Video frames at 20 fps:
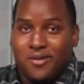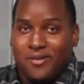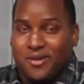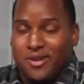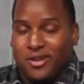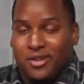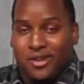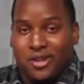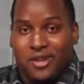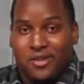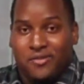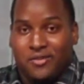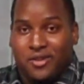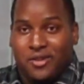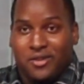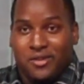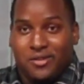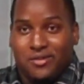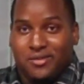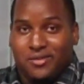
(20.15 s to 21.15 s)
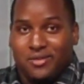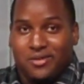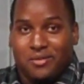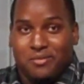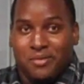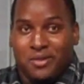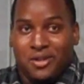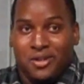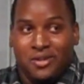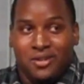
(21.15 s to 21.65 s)
running, lifting, you
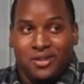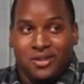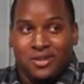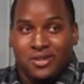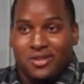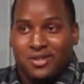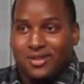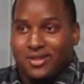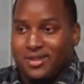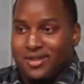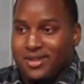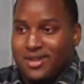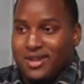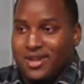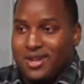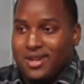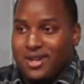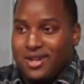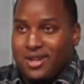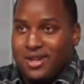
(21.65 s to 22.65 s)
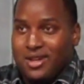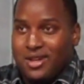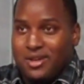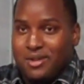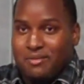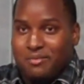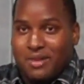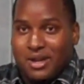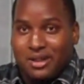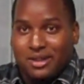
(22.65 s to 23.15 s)
know, just
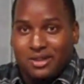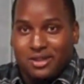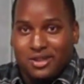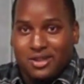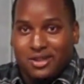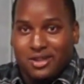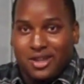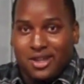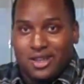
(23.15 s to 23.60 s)
basically just